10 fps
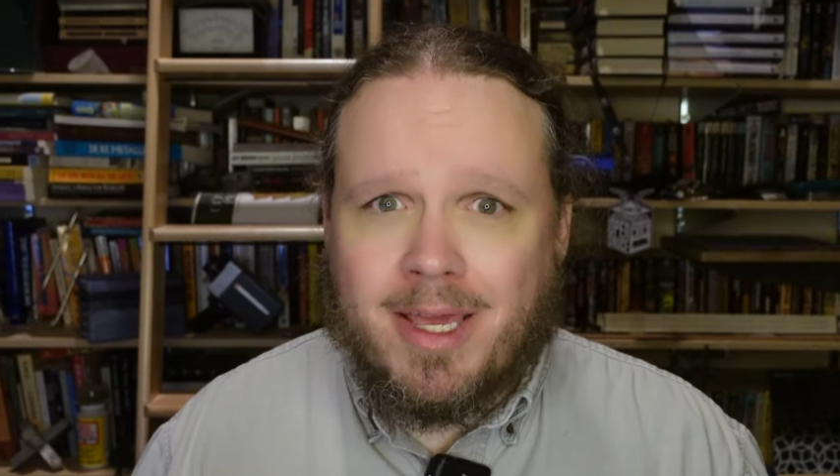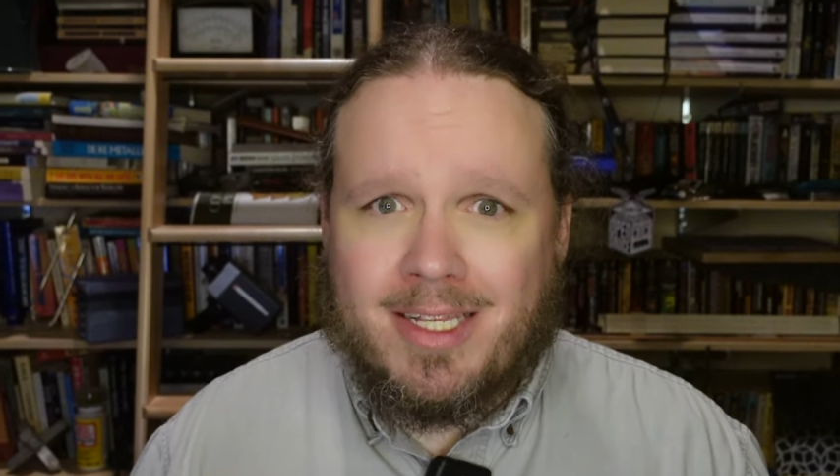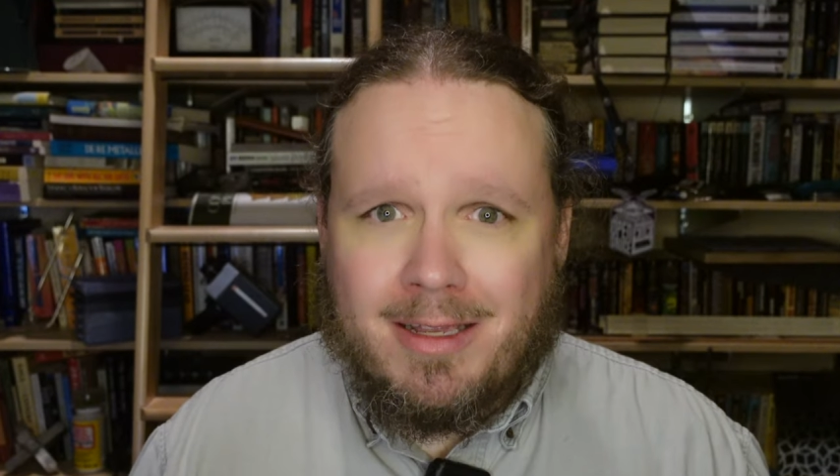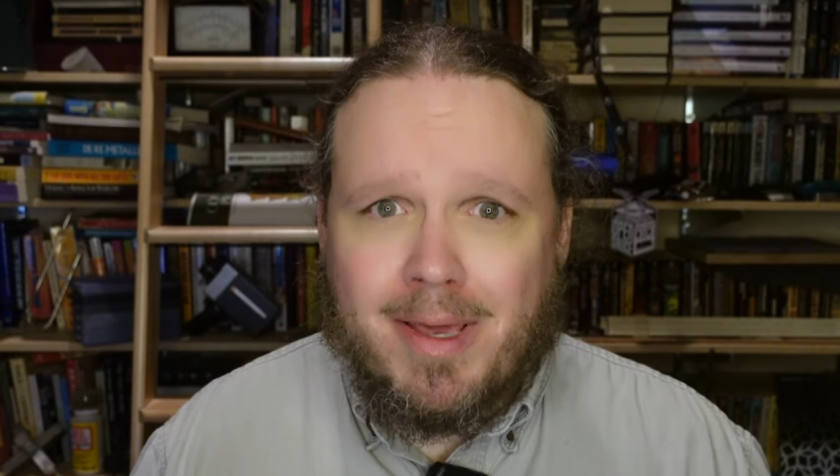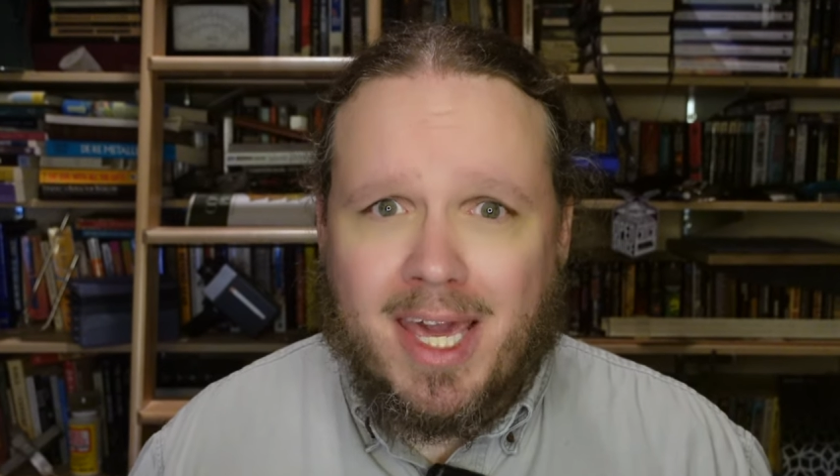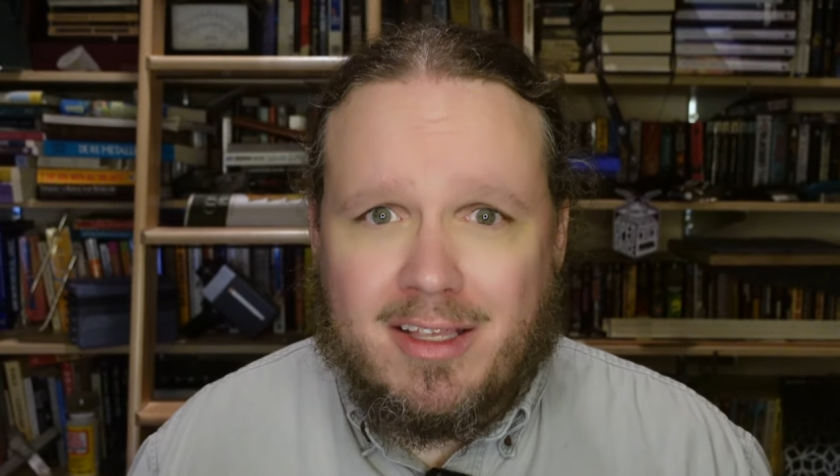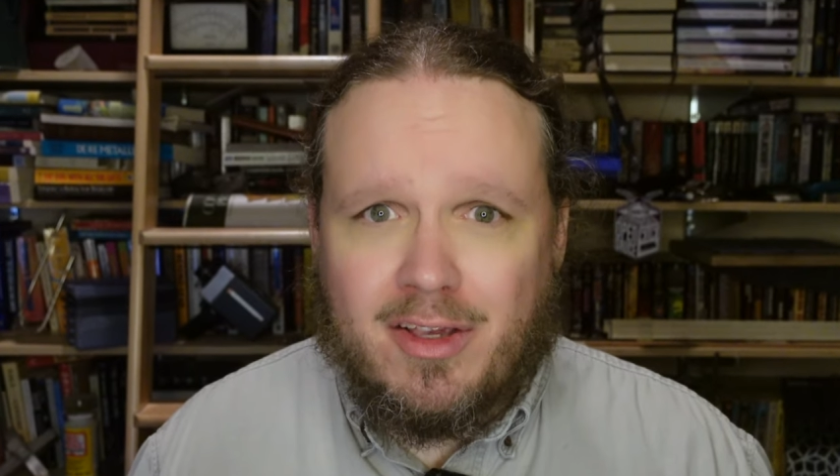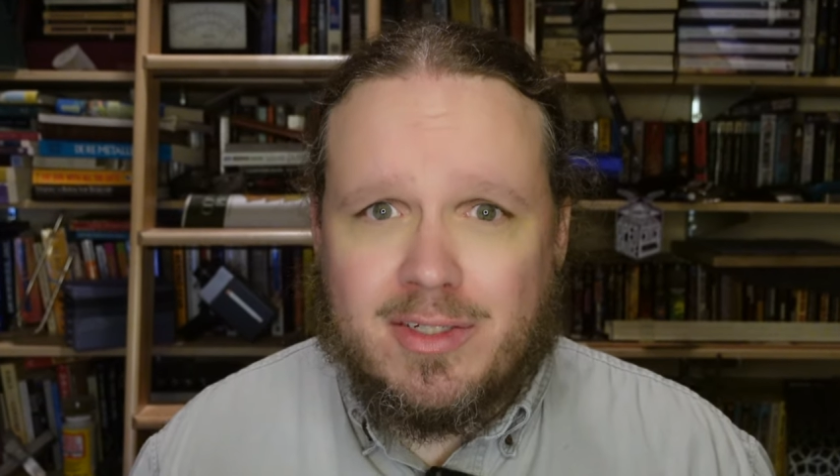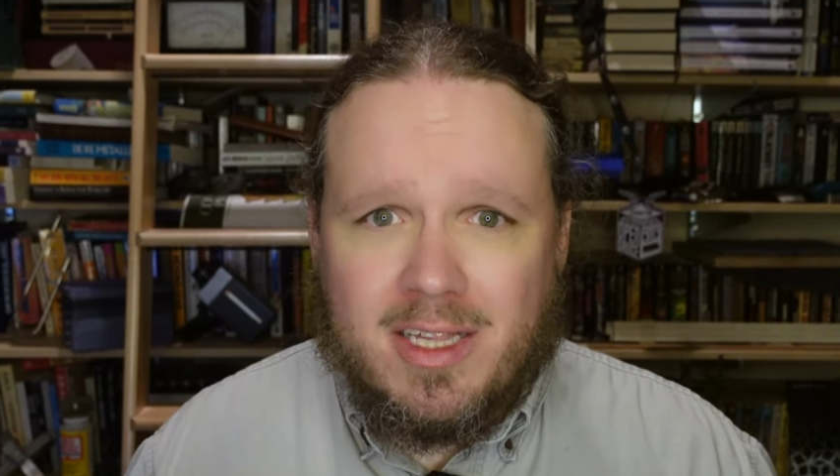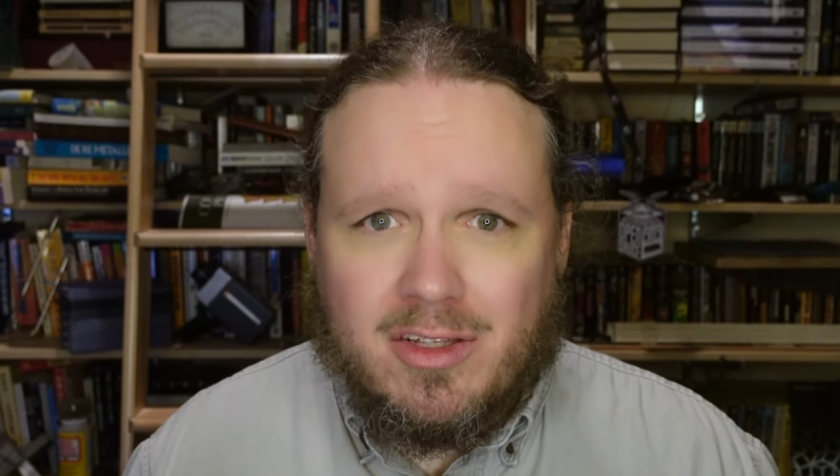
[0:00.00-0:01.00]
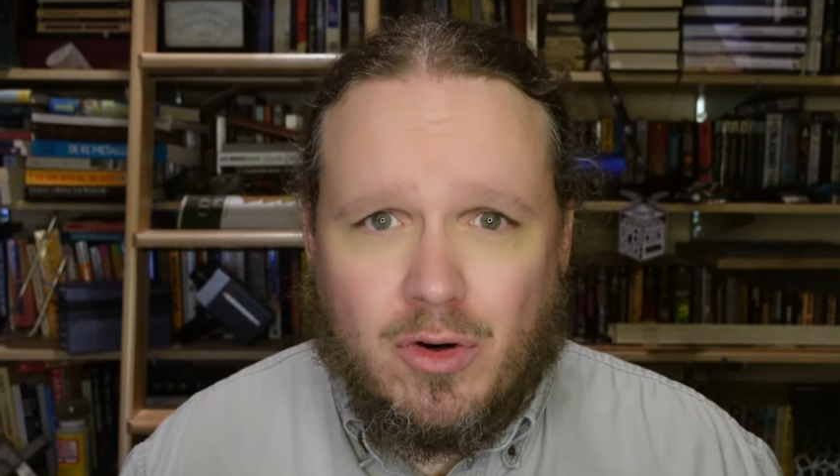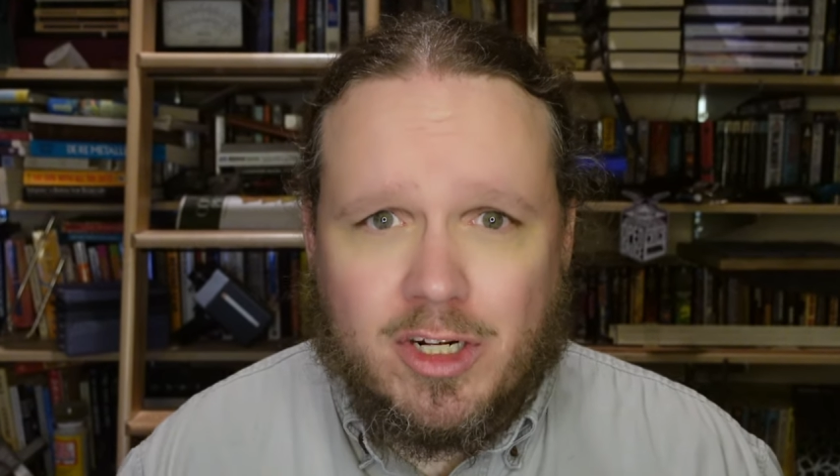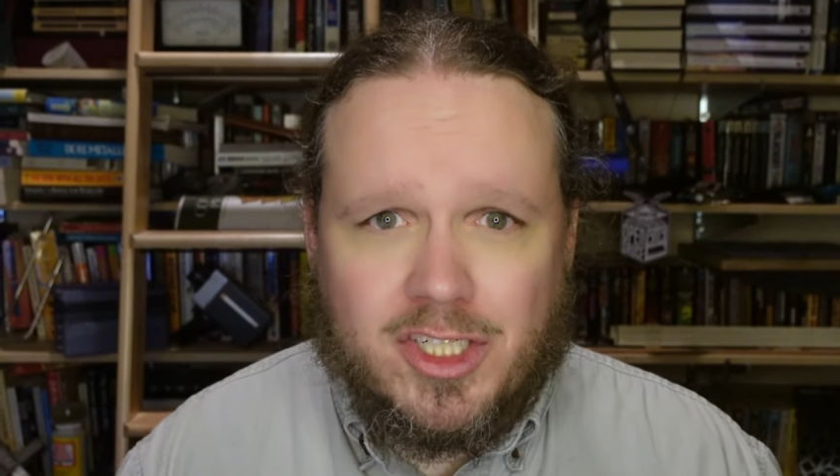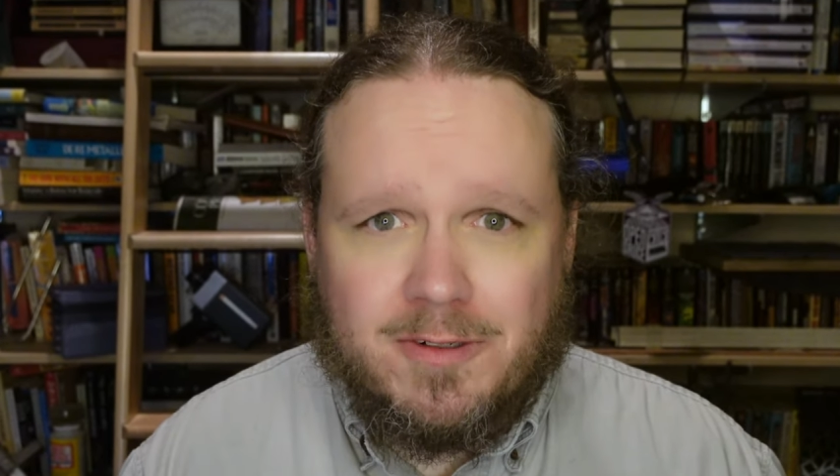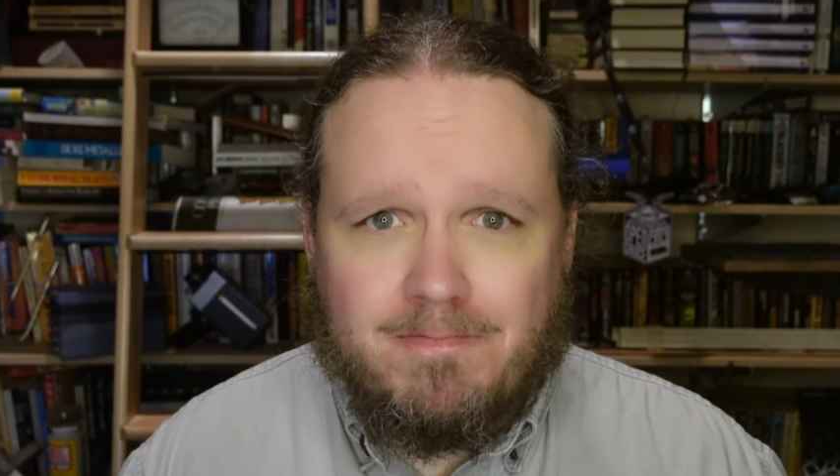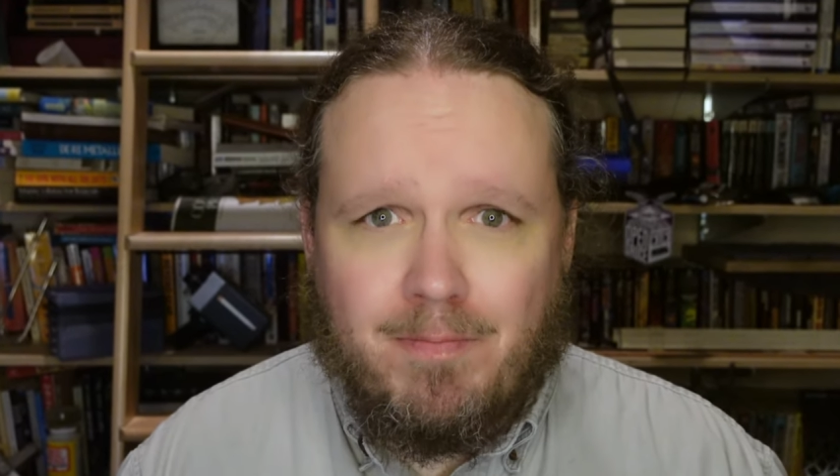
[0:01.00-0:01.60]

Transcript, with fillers: getting back to using the torch.